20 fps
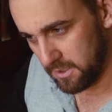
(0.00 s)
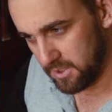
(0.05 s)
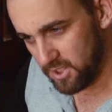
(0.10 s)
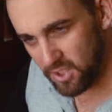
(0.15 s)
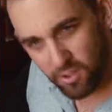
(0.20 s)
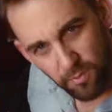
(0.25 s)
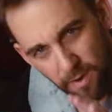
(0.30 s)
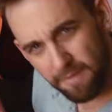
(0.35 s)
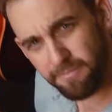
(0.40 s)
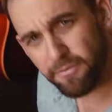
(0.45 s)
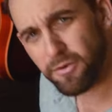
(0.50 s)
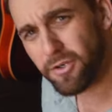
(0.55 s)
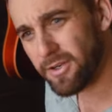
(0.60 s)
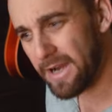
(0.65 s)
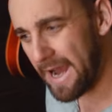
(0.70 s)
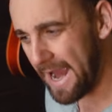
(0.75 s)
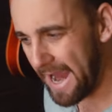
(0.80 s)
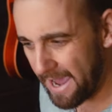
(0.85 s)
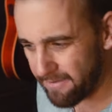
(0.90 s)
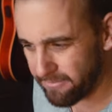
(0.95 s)
Do you ever
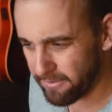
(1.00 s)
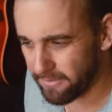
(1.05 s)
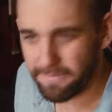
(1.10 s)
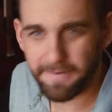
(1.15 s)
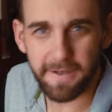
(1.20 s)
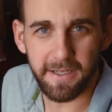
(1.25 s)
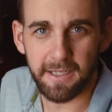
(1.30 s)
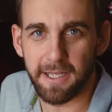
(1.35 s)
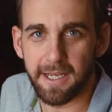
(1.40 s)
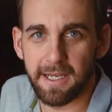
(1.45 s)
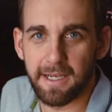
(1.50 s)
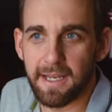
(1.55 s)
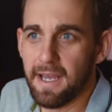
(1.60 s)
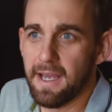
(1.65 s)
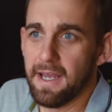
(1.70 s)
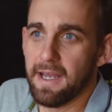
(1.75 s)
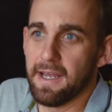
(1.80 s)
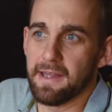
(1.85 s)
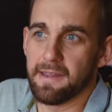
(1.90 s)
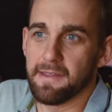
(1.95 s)
have a feeling
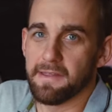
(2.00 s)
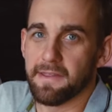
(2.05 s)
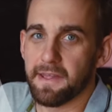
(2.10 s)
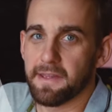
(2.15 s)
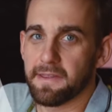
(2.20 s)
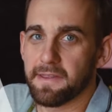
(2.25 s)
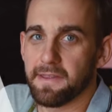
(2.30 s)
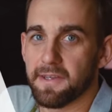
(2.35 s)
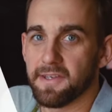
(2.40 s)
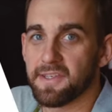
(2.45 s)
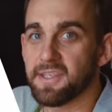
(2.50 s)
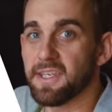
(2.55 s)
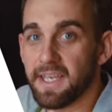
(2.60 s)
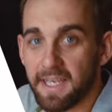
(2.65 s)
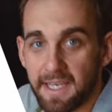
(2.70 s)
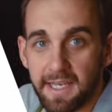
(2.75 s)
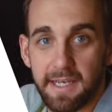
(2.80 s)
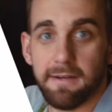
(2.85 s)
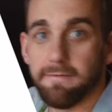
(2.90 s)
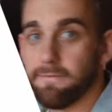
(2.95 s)
that this
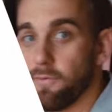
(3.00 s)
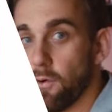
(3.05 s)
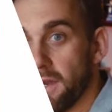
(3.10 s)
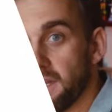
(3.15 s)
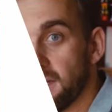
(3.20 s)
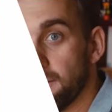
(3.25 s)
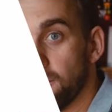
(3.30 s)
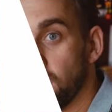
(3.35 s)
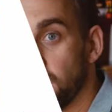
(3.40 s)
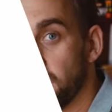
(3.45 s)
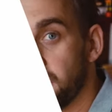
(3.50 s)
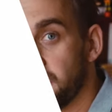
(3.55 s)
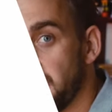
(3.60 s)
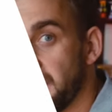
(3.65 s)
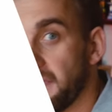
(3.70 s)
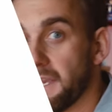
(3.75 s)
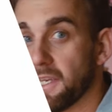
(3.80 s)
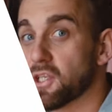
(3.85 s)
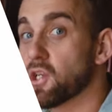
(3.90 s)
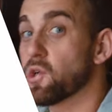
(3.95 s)
unavoidable
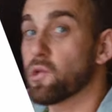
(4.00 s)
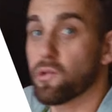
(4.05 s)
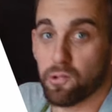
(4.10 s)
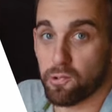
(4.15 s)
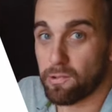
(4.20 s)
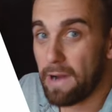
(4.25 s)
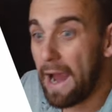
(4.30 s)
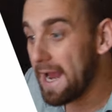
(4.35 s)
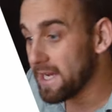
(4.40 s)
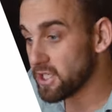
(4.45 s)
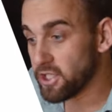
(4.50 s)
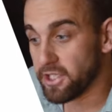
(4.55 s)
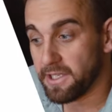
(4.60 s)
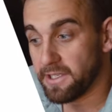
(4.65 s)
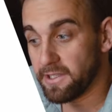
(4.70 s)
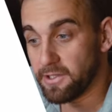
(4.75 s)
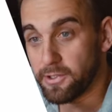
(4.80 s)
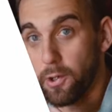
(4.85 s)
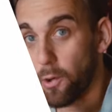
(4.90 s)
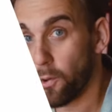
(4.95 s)
thing's
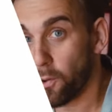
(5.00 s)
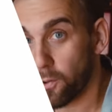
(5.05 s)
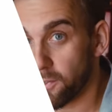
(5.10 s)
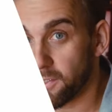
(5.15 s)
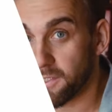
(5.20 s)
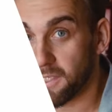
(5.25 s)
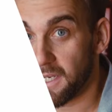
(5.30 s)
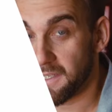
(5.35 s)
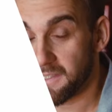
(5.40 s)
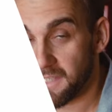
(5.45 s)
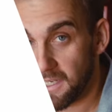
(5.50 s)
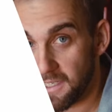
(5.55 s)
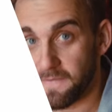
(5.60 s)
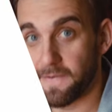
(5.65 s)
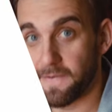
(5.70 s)
crashing towards us as